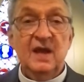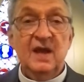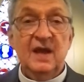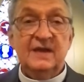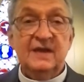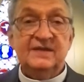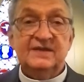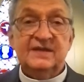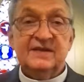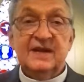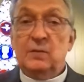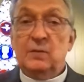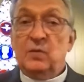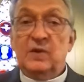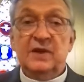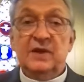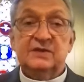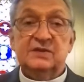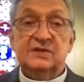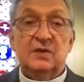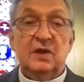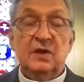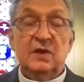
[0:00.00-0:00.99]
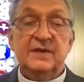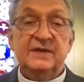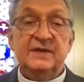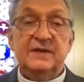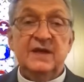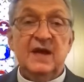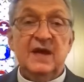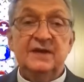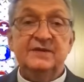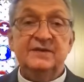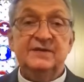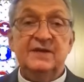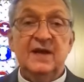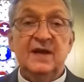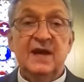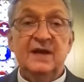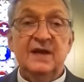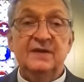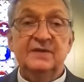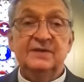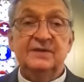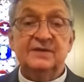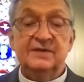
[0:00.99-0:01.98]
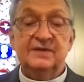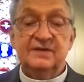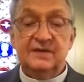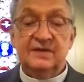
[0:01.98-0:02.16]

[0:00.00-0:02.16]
and say, well, it's all in God's hands.